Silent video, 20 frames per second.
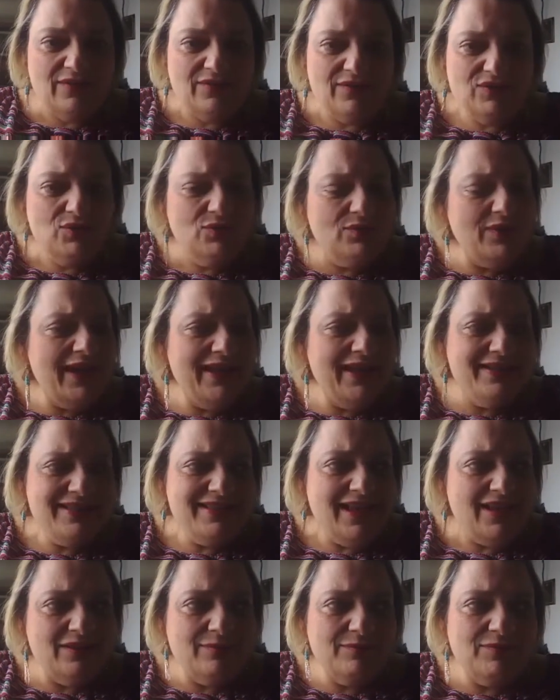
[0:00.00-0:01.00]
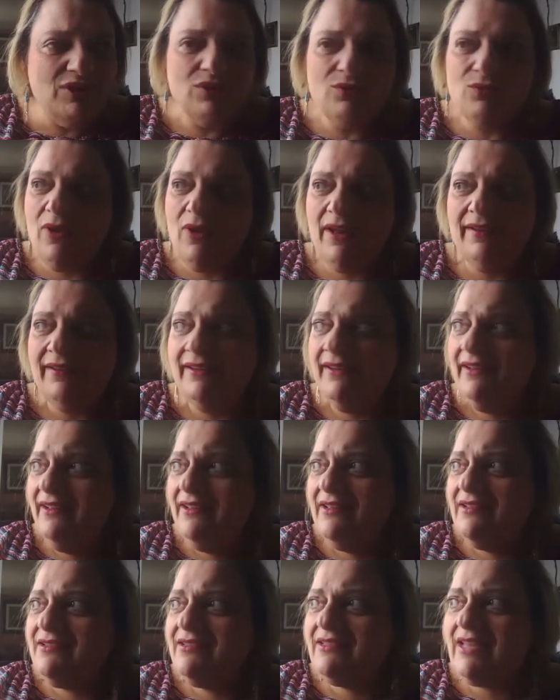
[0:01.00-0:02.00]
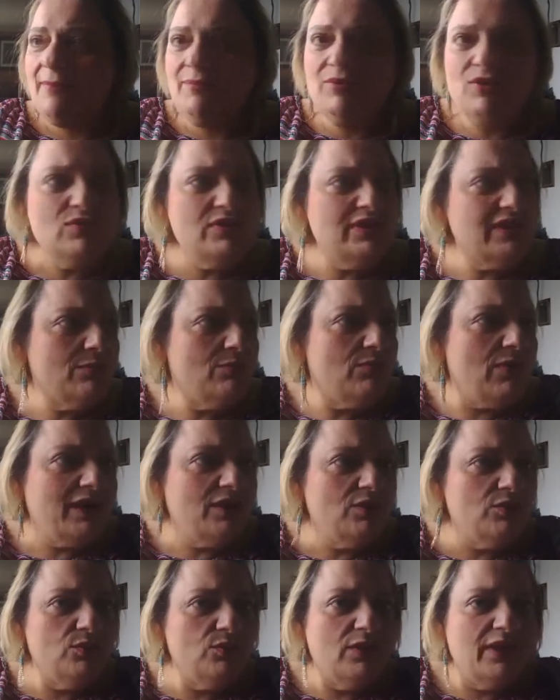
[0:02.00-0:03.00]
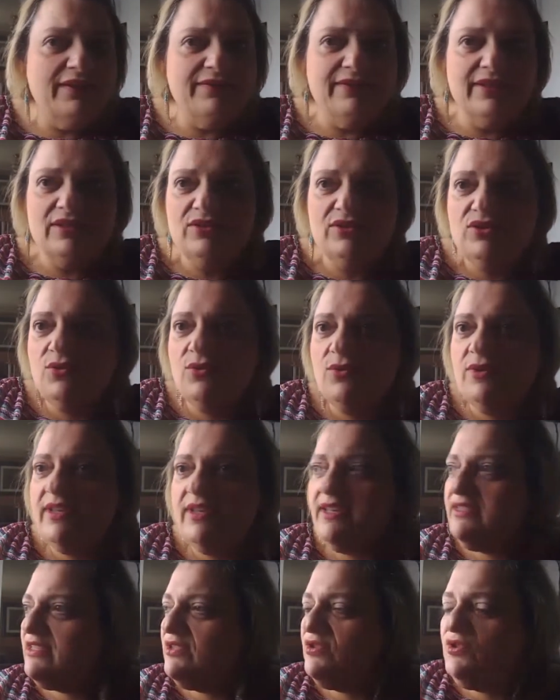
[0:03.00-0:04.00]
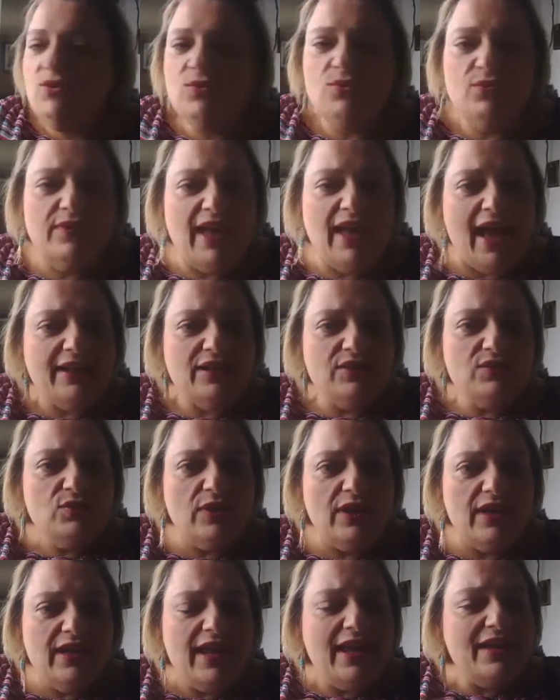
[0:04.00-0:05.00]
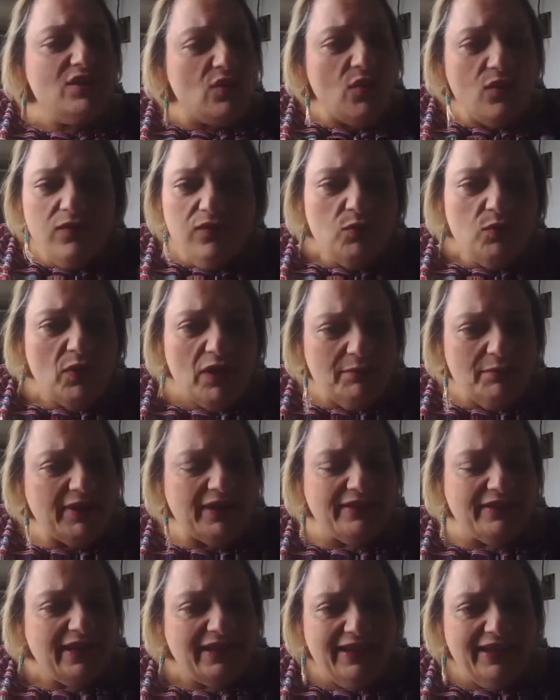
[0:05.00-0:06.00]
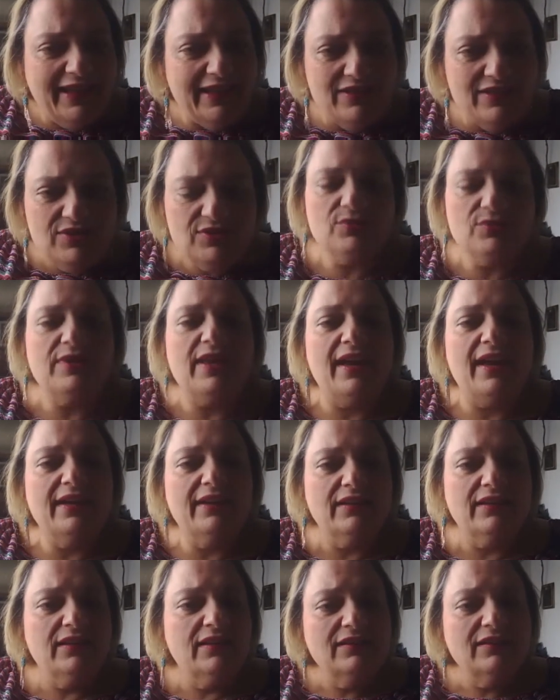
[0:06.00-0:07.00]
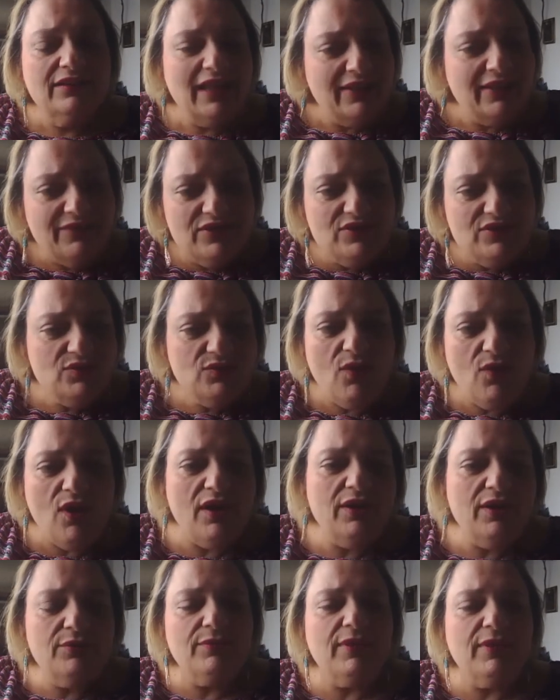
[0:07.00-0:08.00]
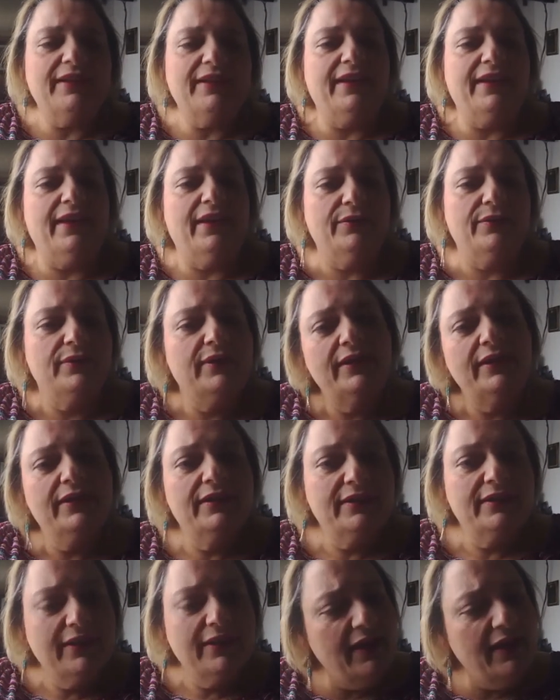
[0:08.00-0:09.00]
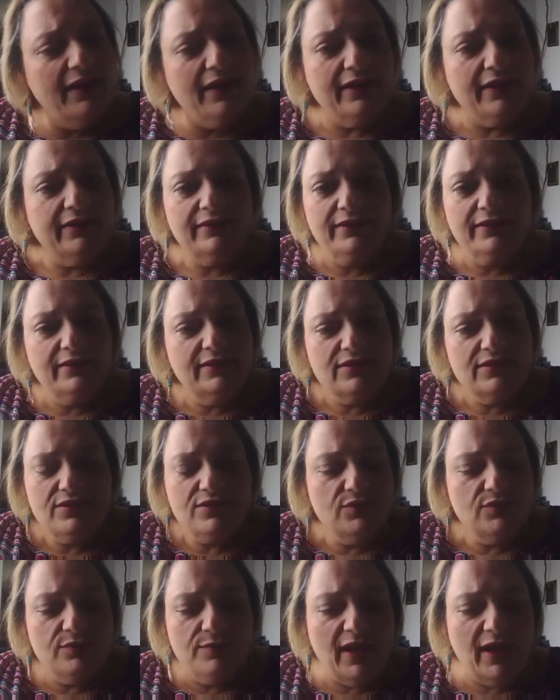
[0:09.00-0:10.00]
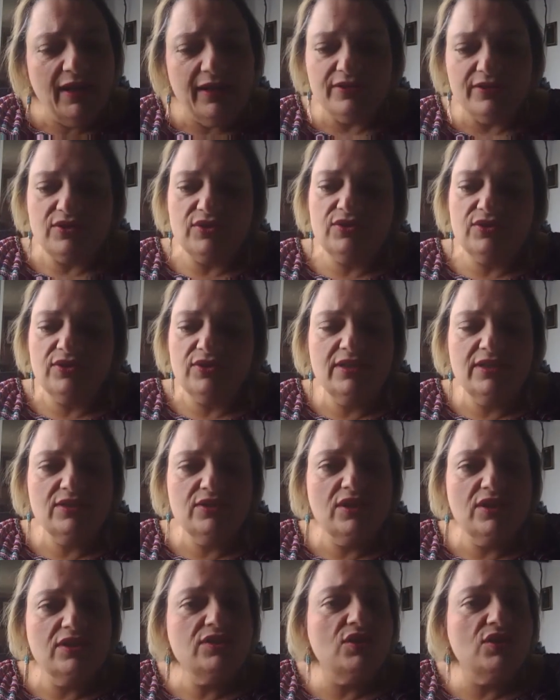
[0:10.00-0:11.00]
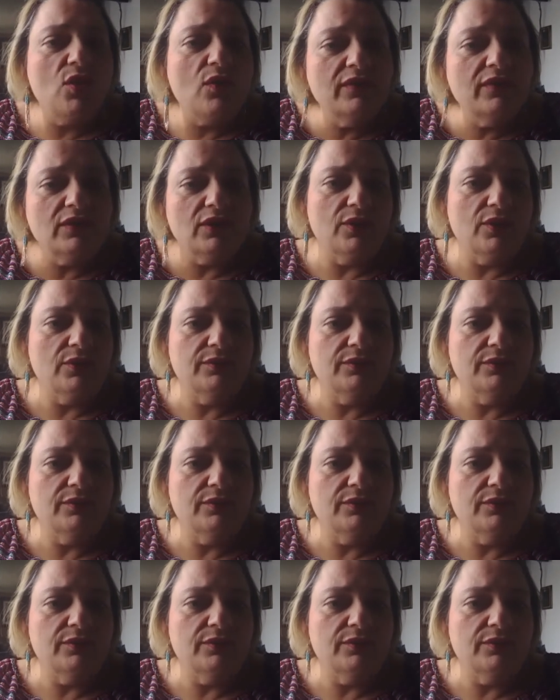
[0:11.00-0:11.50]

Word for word: you can't tell them you know what stop using a microwave and do this and do that and do it's overwhelming they can't do that life yeah. is too hard right now yeah it's too much it's it's an overload